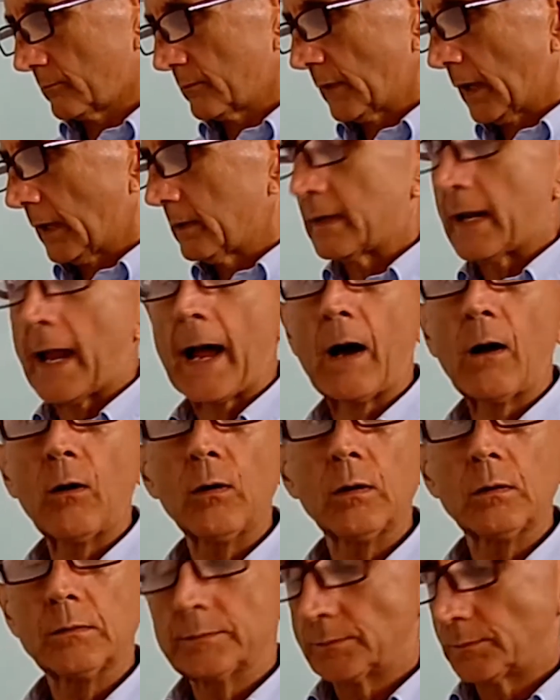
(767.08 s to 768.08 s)

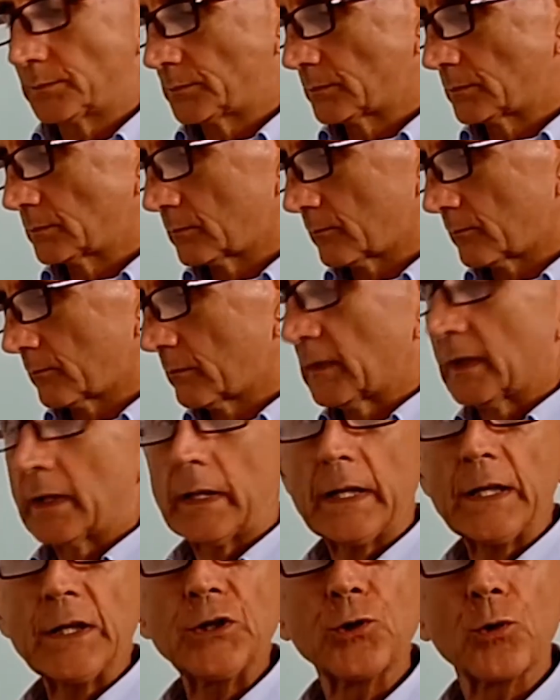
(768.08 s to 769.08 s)
Now,
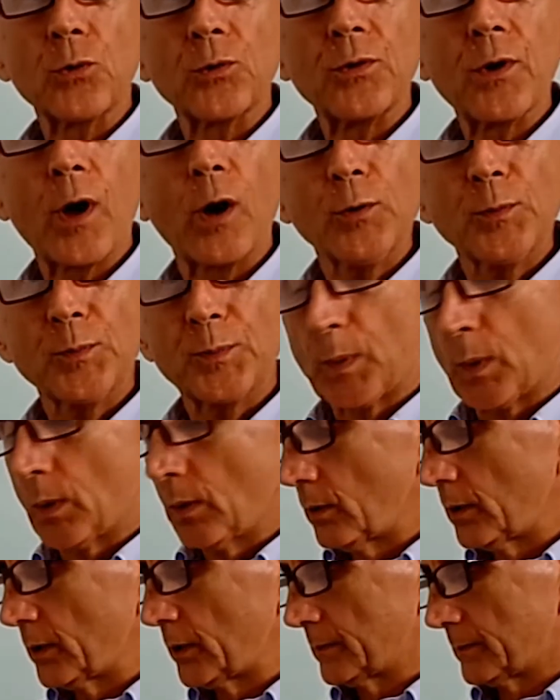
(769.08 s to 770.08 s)
in your
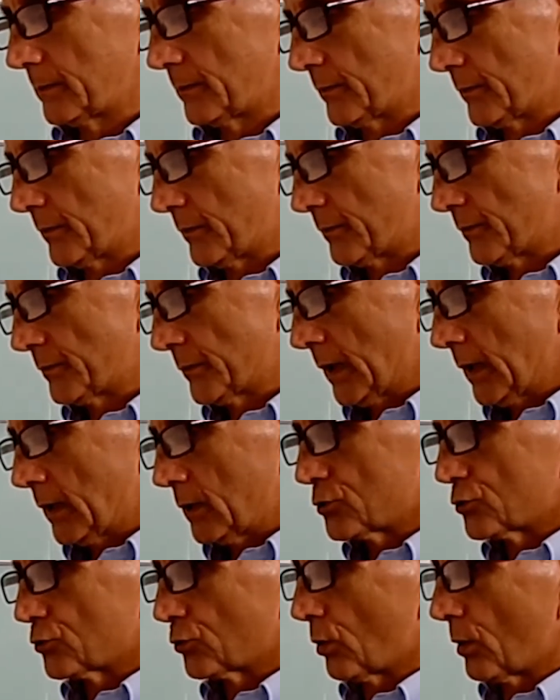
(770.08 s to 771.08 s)
notebook,
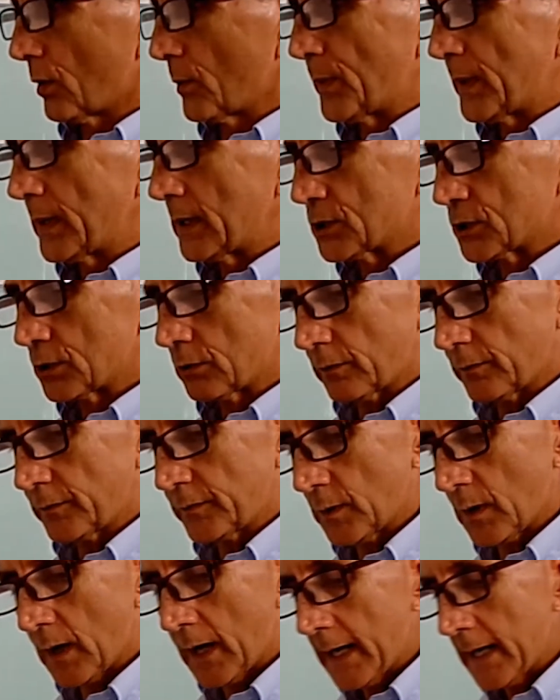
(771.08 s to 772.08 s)
draw a picture of your
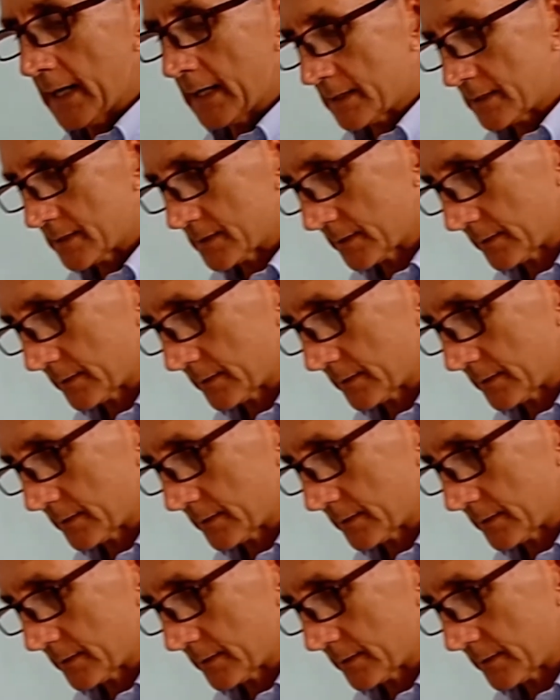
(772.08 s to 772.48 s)
hand.